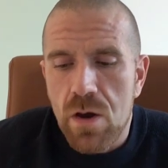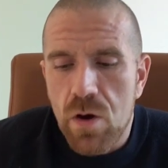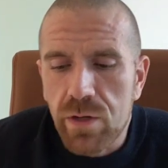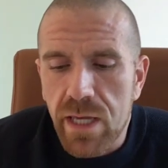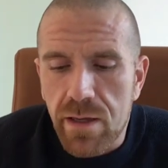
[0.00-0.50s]

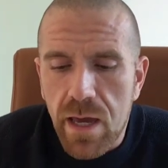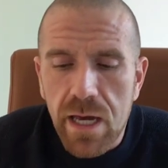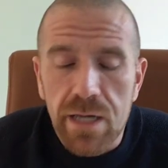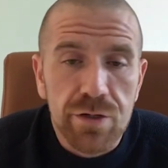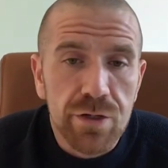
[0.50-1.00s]
Okay,
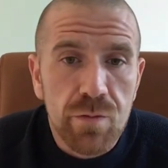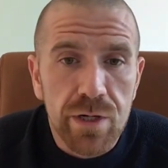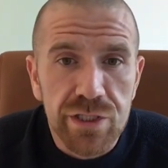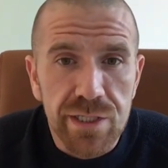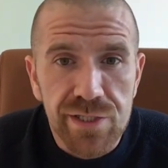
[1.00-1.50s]
good
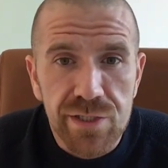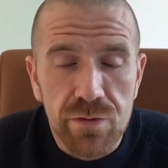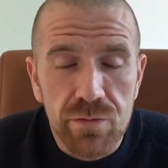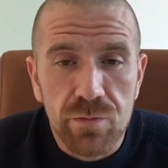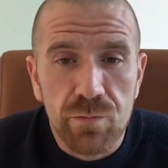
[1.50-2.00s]
question.
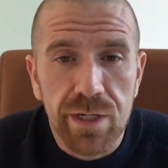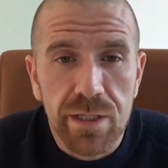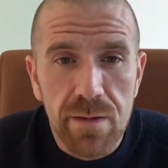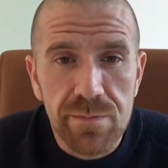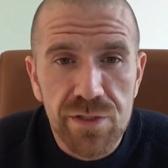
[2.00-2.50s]
So when it
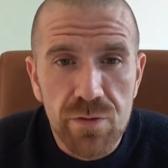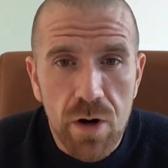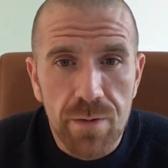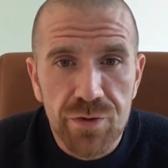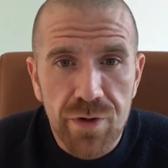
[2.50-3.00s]
comes to
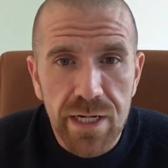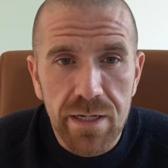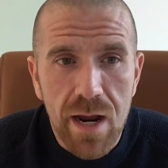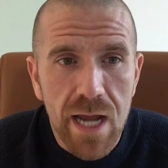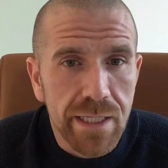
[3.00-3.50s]
arm
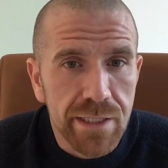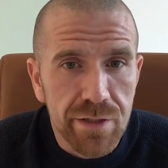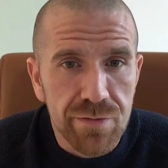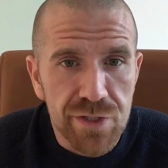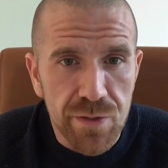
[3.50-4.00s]
training, I like to
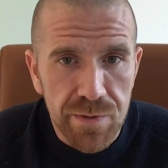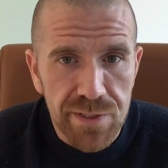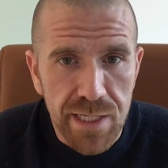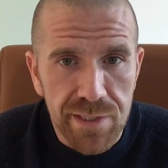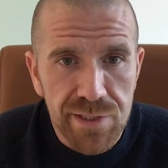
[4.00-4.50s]
do
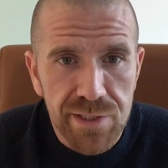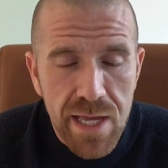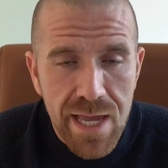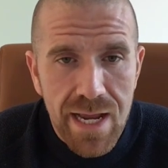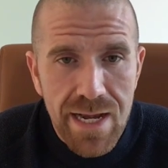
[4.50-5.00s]
supersets.
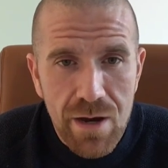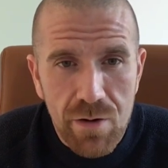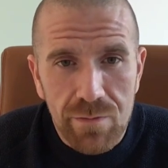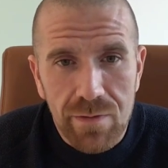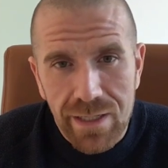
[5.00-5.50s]

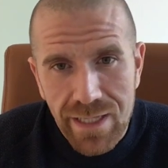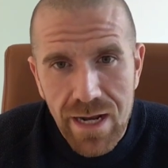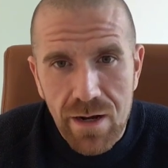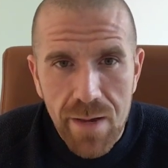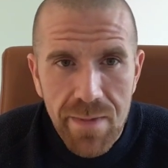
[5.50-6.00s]
Now,
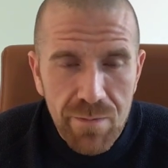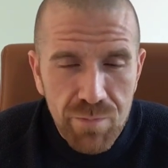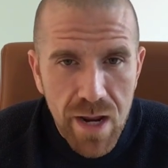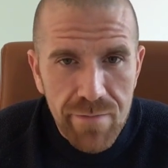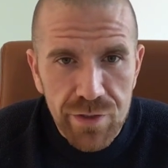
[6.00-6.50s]
again, I'm at a
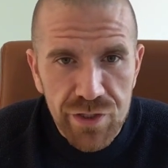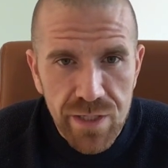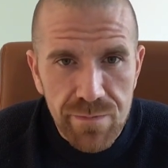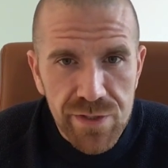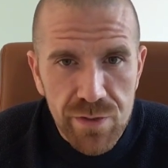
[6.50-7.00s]
private
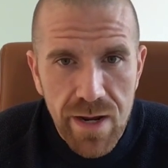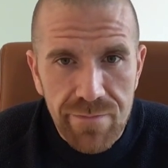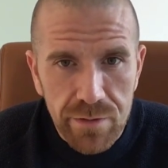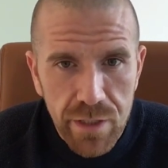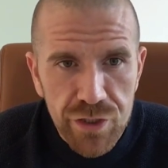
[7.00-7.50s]
gym, so I have
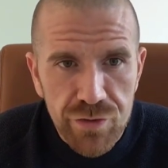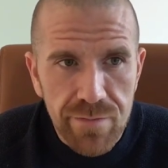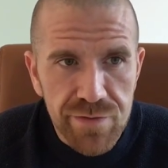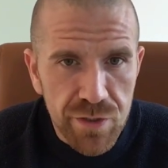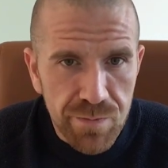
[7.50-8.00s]
the luxury
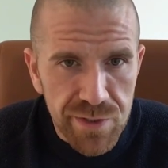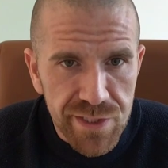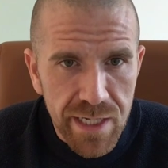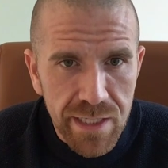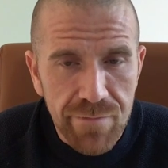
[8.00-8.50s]
of
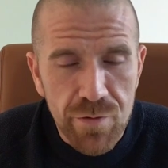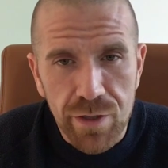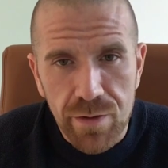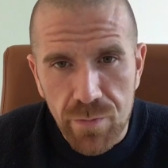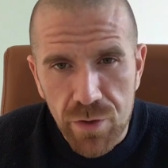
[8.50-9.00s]
supersetting. If you're
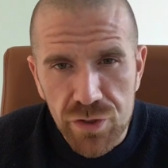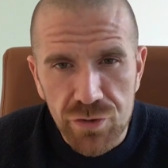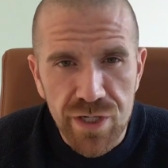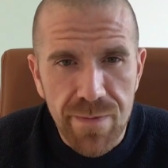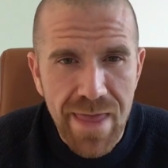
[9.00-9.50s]
in a commercial
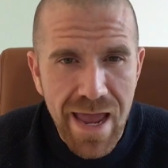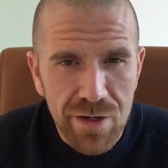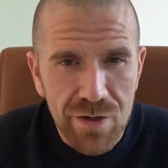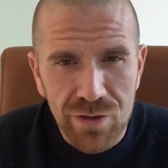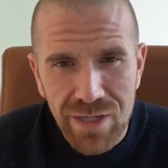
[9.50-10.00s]
gym,
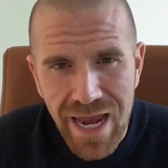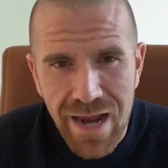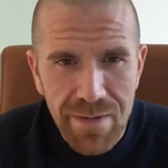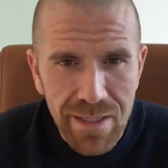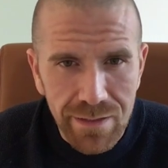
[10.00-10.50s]
that
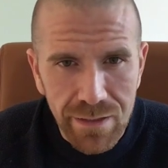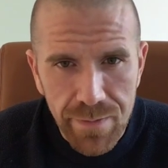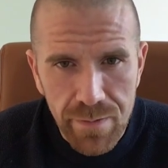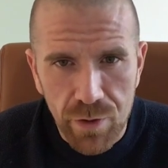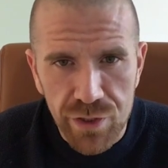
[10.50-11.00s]
can be a little
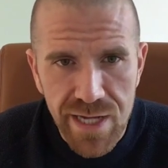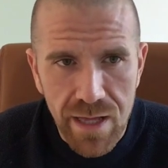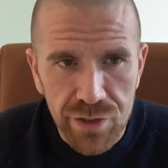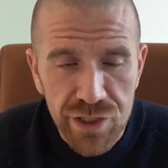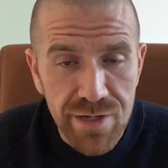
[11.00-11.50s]
bit more
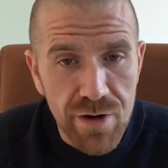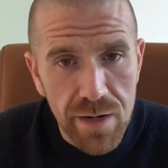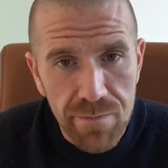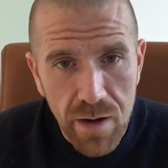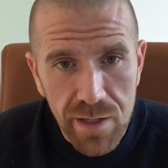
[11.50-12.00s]
challenging, not
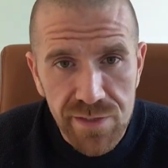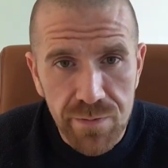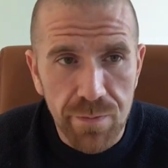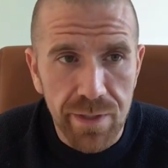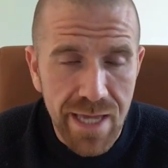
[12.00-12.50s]

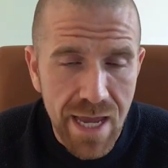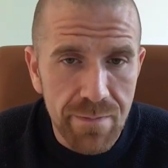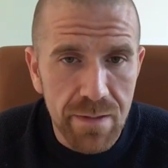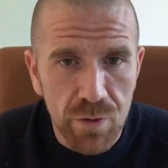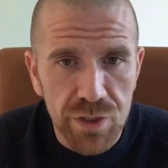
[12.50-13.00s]
impossible, but it can
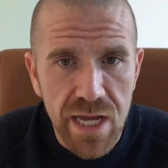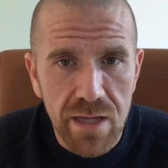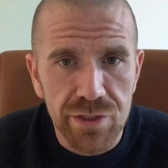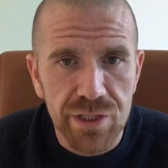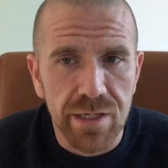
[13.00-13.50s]
be more
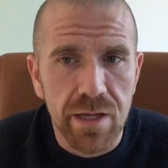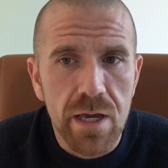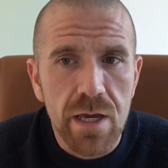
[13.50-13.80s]
challenging